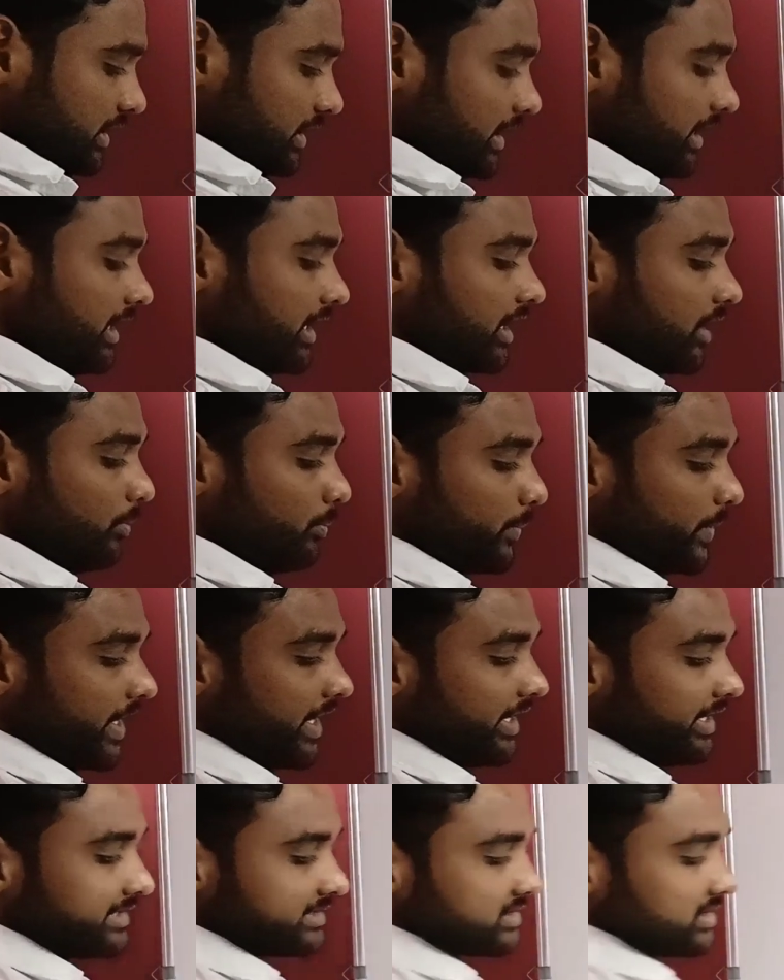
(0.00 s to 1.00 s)
He
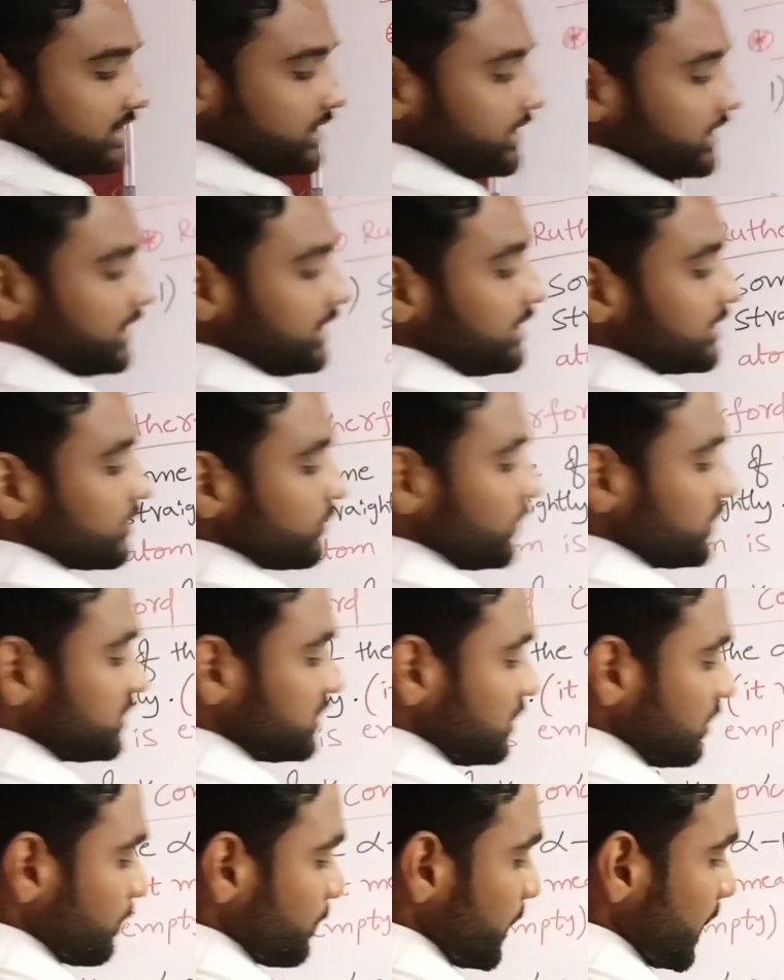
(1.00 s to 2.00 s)
compared his theory
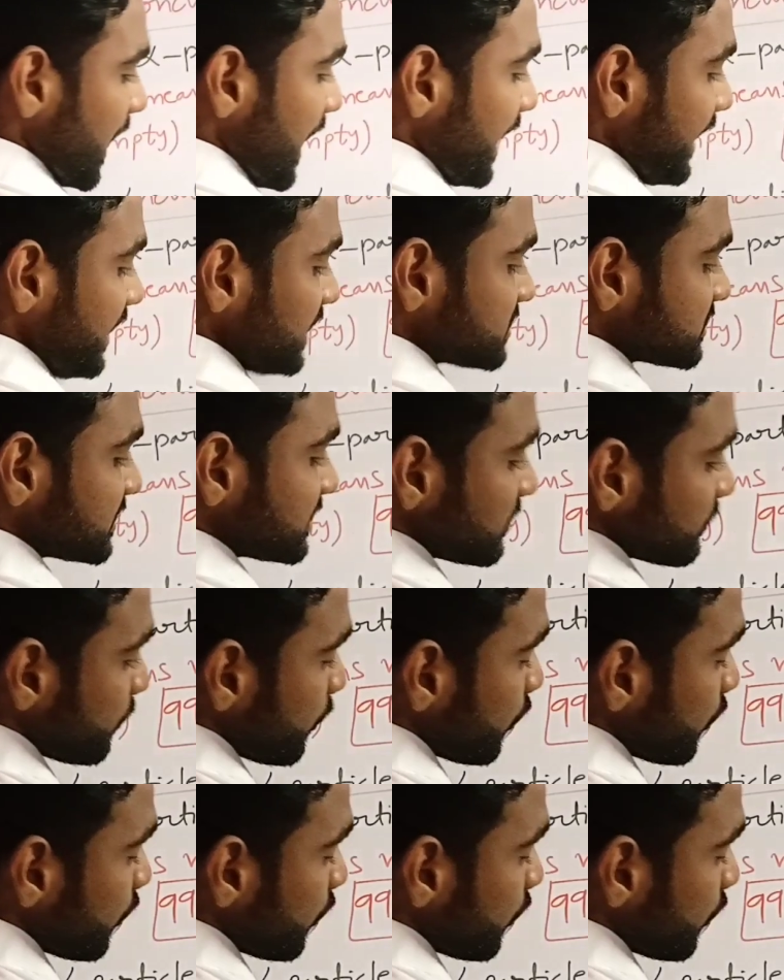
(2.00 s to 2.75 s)
with the planets,